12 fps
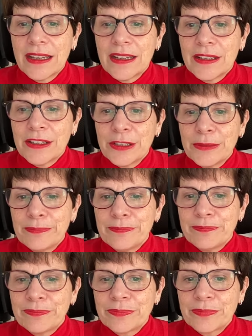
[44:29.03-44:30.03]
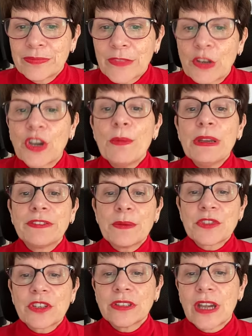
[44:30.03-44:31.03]
Um, a comment from
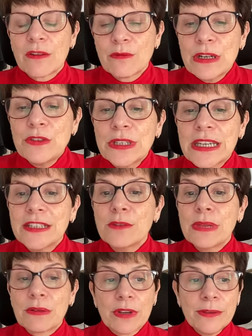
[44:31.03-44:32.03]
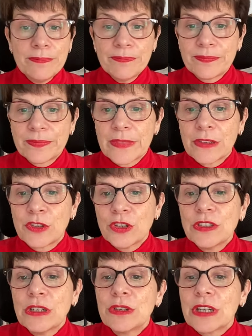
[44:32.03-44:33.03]
Sandra. When looking in the mirror,
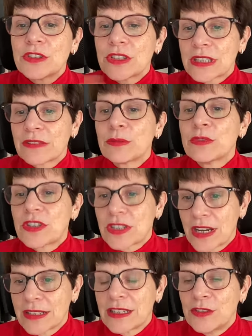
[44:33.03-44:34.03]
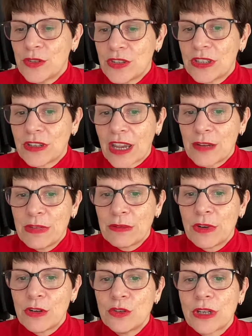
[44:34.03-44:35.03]
turn and look at yourself from the side and using a hand
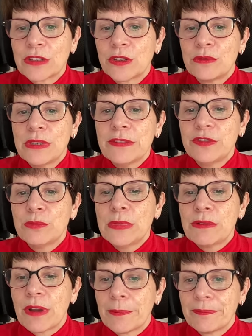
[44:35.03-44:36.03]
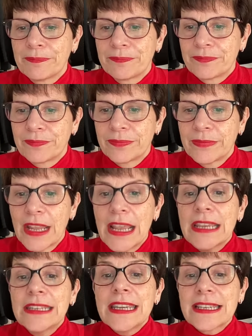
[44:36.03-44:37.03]
mirror, look at the rear view mirror.
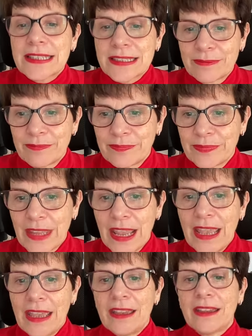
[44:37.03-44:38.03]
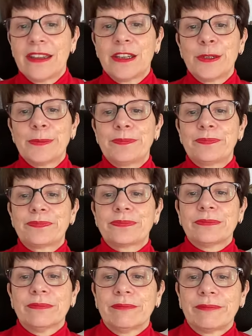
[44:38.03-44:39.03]
Yes, um,